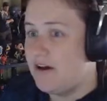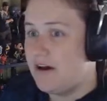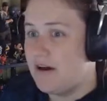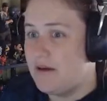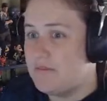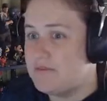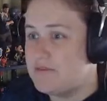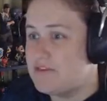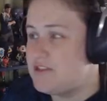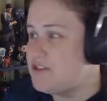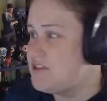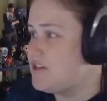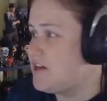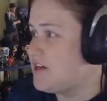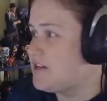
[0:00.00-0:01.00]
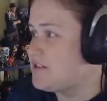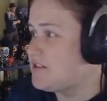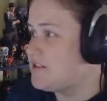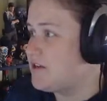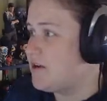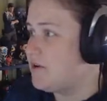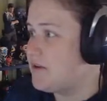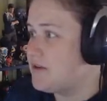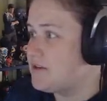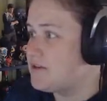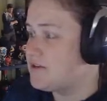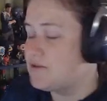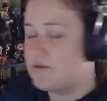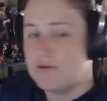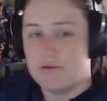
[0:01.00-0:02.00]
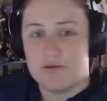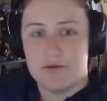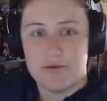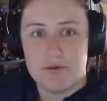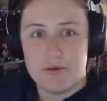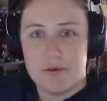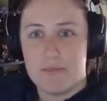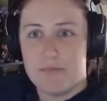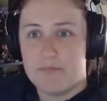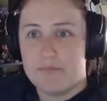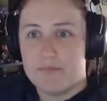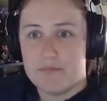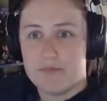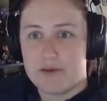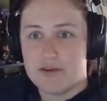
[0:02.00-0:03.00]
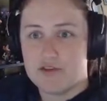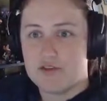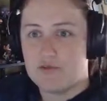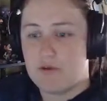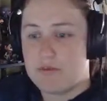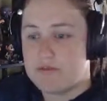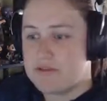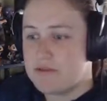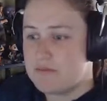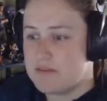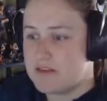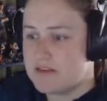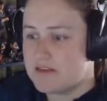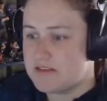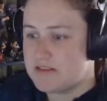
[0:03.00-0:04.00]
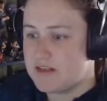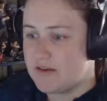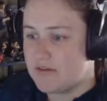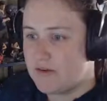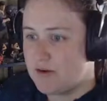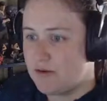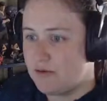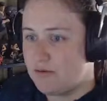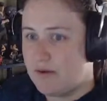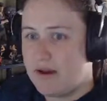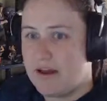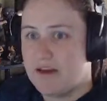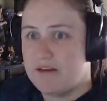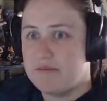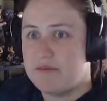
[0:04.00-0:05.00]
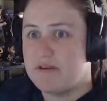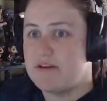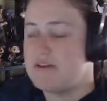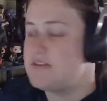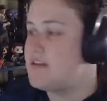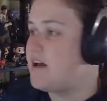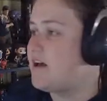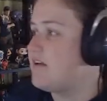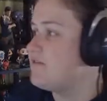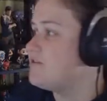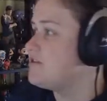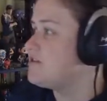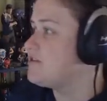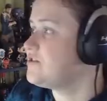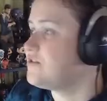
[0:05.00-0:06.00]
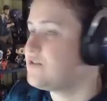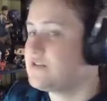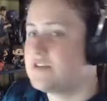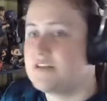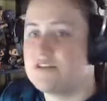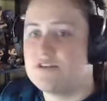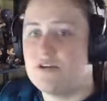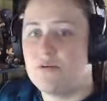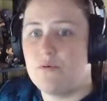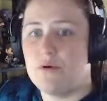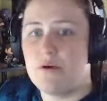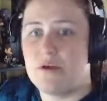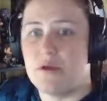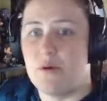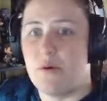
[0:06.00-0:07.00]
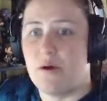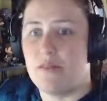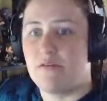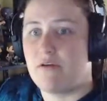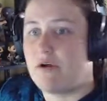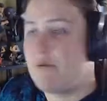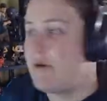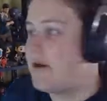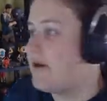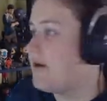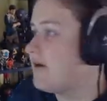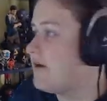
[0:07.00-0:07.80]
I'm just going to swap some of this stuff around because I've just noticed it's not working quite the right way.